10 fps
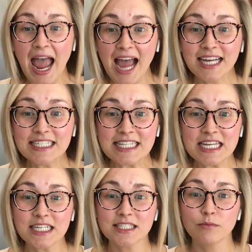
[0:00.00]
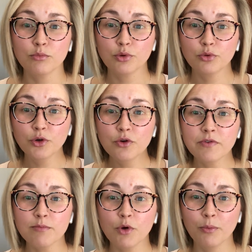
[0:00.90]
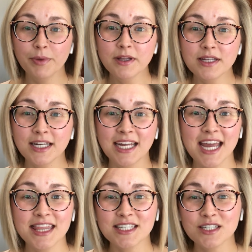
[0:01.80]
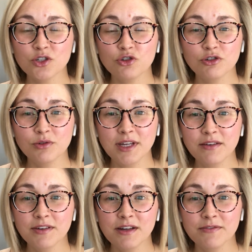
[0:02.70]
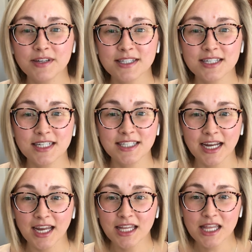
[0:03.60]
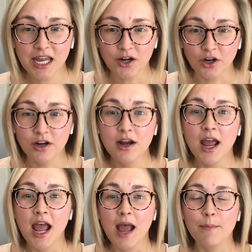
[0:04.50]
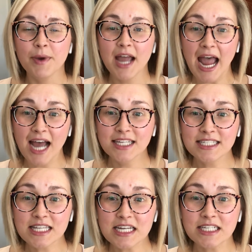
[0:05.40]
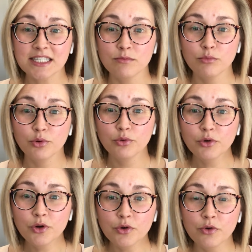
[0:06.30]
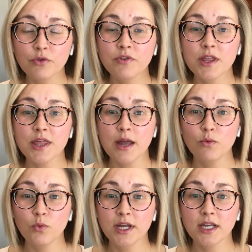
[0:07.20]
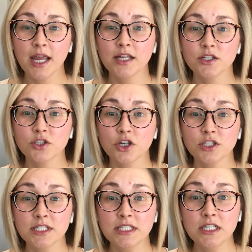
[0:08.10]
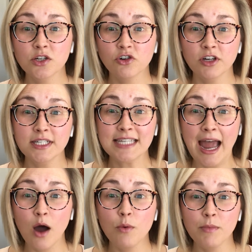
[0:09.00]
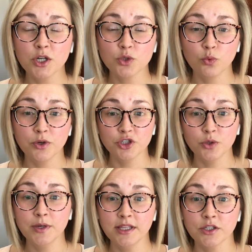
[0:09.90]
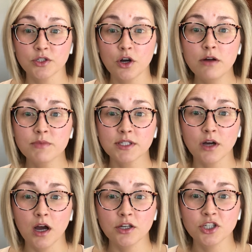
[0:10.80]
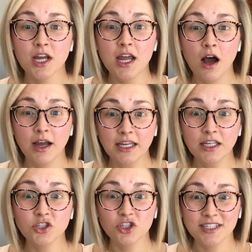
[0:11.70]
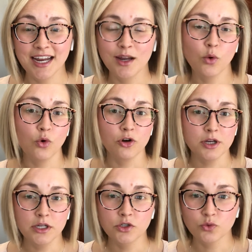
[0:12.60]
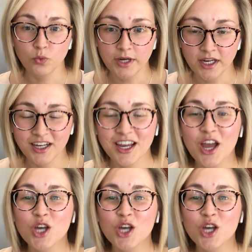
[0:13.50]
As things improve in mobility, and this is true even if it's a decade later, but as things improve, then we can start to decrease how much doing the scar massage each day or each week.